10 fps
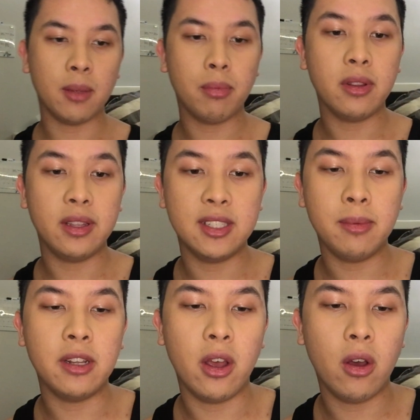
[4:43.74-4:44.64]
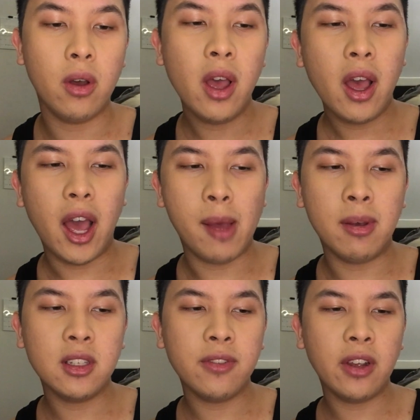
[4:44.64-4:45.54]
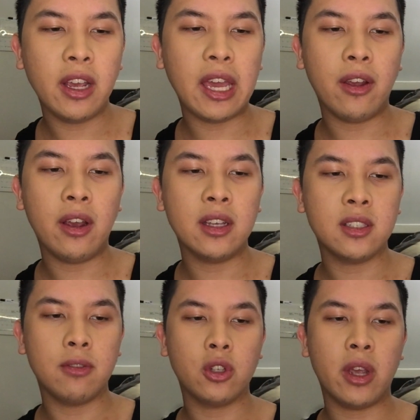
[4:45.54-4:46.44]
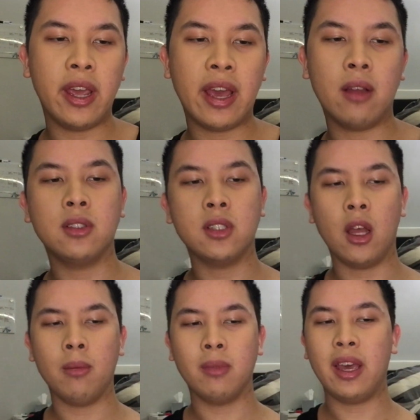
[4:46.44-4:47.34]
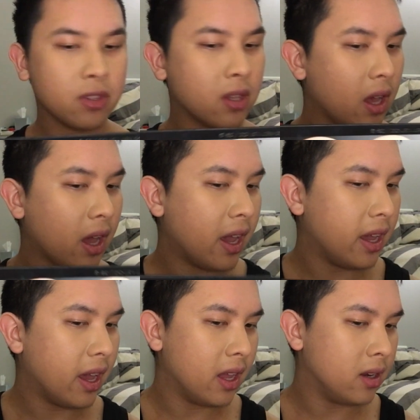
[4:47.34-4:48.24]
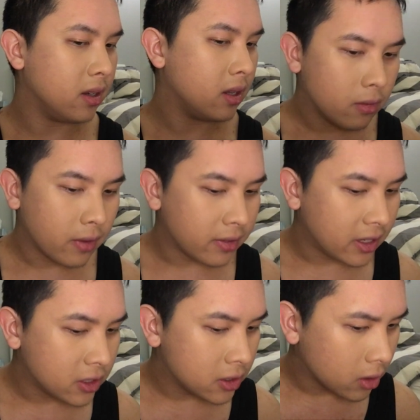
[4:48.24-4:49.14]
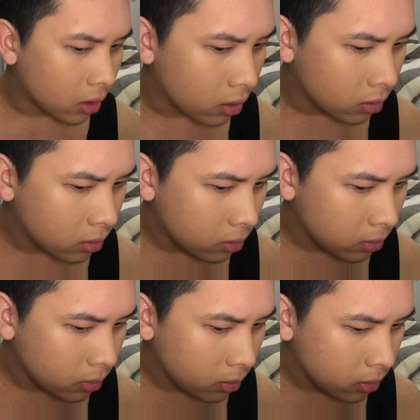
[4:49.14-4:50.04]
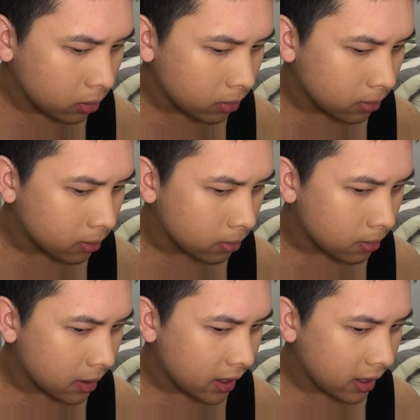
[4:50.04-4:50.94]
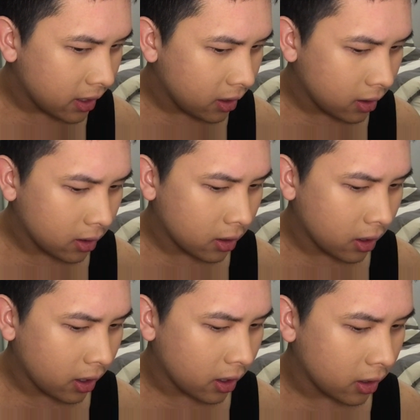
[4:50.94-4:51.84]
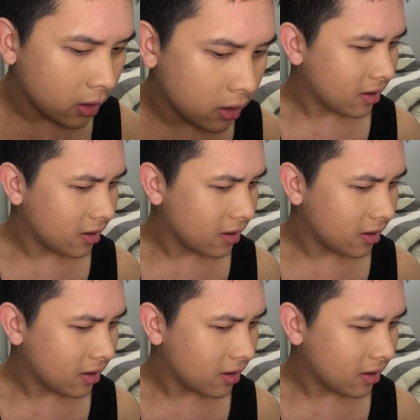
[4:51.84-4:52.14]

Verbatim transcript: then please let me know. I'm also very curious of trying out some like high-end foundations. Oh my god.